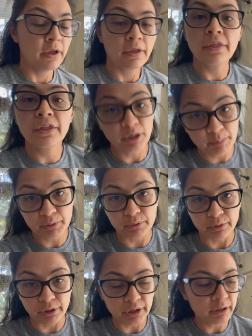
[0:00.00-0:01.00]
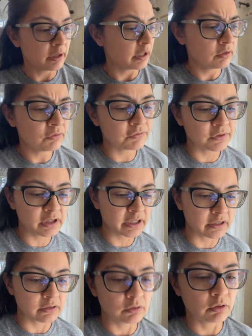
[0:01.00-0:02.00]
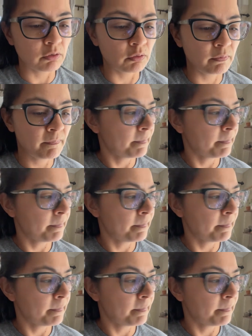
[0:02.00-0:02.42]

the pool. I don't feel like it though.